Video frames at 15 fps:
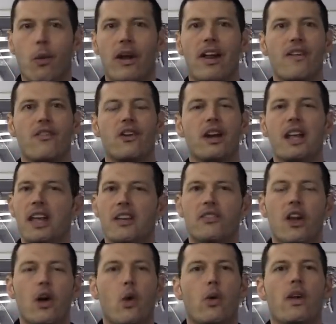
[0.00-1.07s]
Whatever it
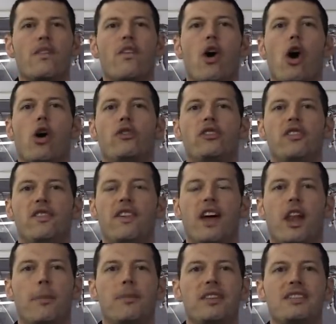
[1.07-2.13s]
is, we have all
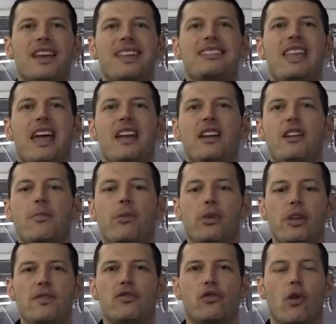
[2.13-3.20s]
developed these identity
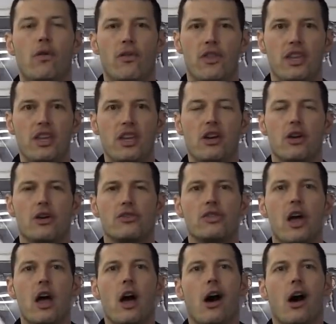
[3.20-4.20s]
beliefs over the years.